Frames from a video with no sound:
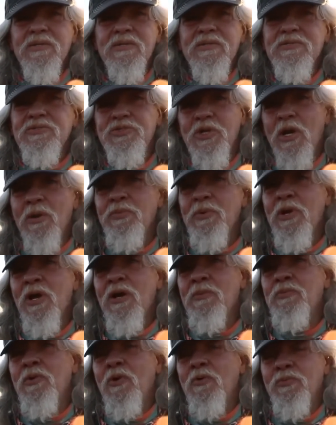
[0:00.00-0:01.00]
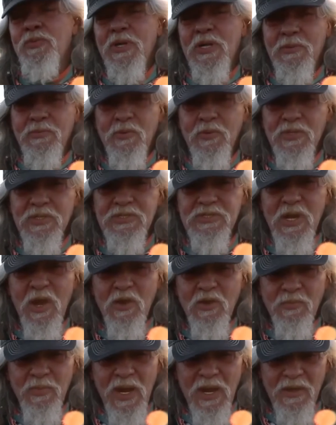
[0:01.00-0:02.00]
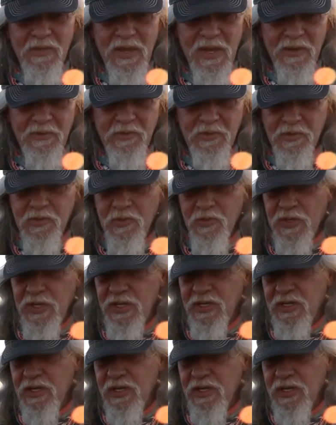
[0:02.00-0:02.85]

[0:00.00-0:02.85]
jumping up on people. Let's talk about that real quick.